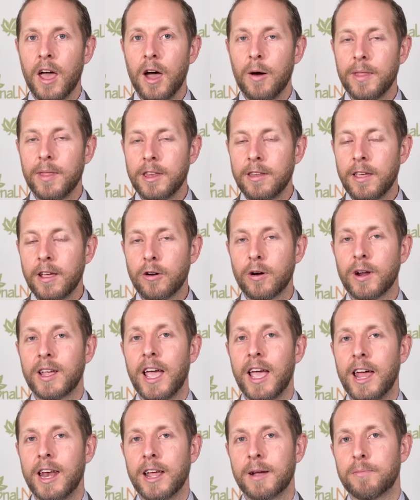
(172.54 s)
Now, when they take
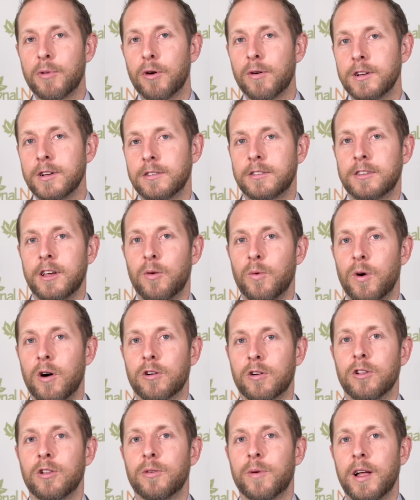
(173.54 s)
organic broken cell
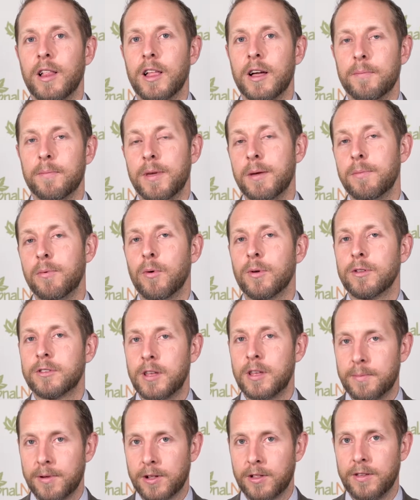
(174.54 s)
wall chlorella, people will
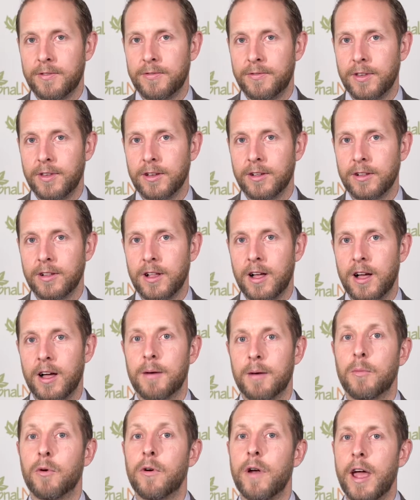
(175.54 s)
typically
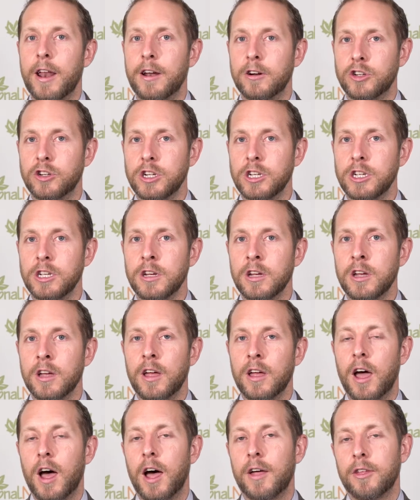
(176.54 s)
feel more energy.
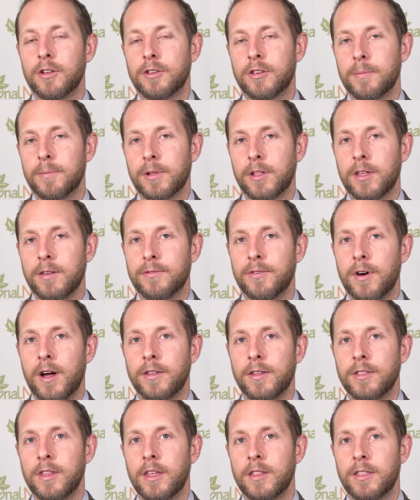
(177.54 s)
They'll typically
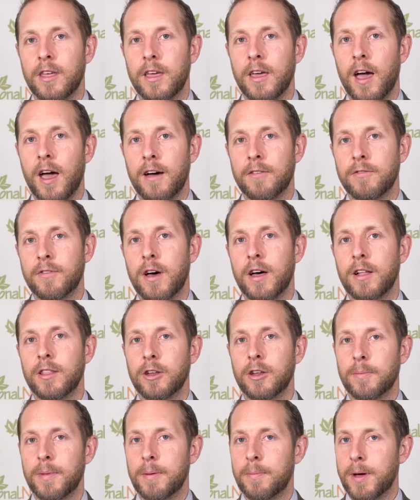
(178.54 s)
find that they have a
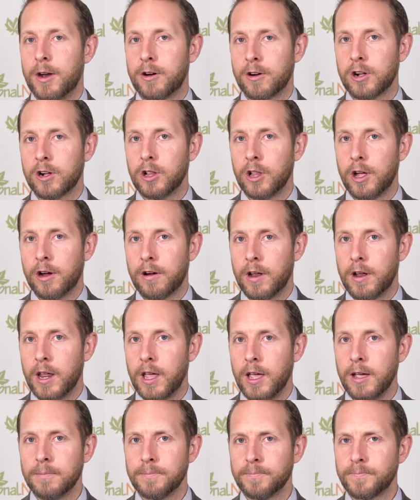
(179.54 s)
little bit better
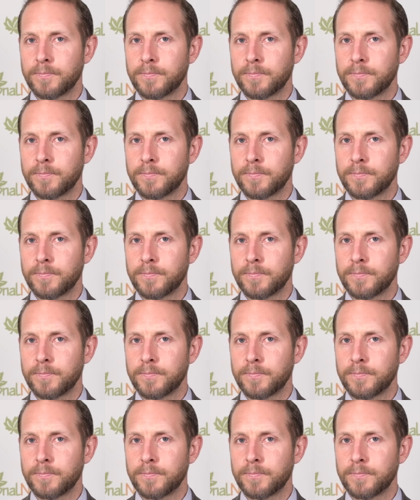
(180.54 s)
clarity.